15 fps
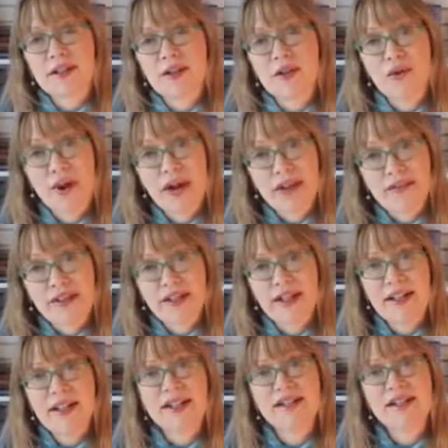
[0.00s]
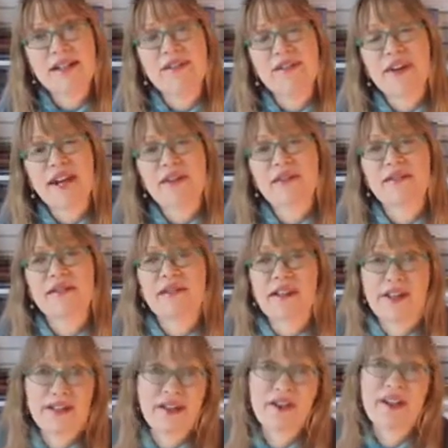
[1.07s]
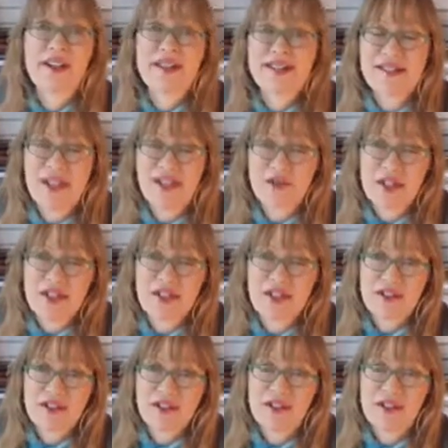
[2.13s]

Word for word: gravity is in fact etheric acceleration.